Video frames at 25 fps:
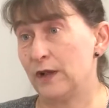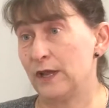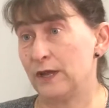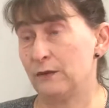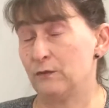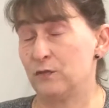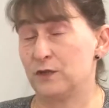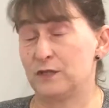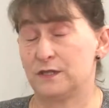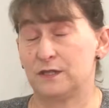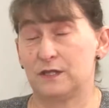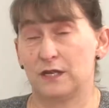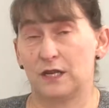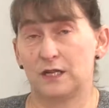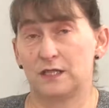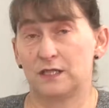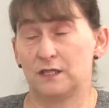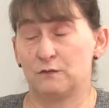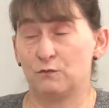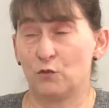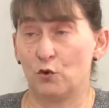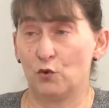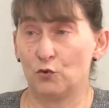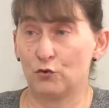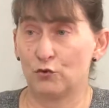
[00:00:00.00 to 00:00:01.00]
It was a
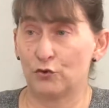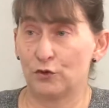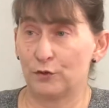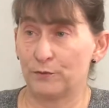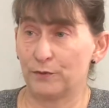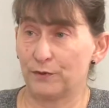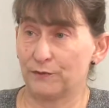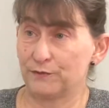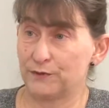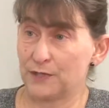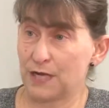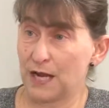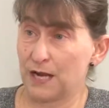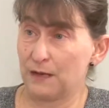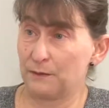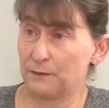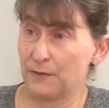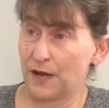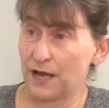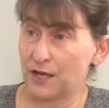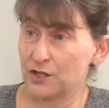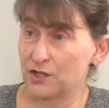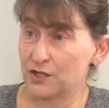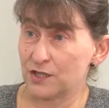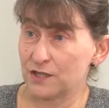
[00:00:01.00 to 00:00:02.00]
small group of 10
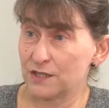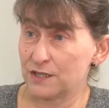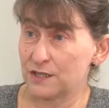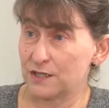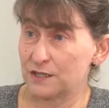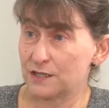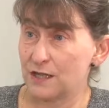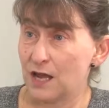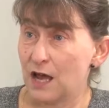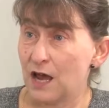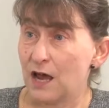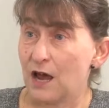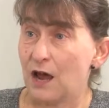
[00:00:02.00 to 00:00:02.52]
patients,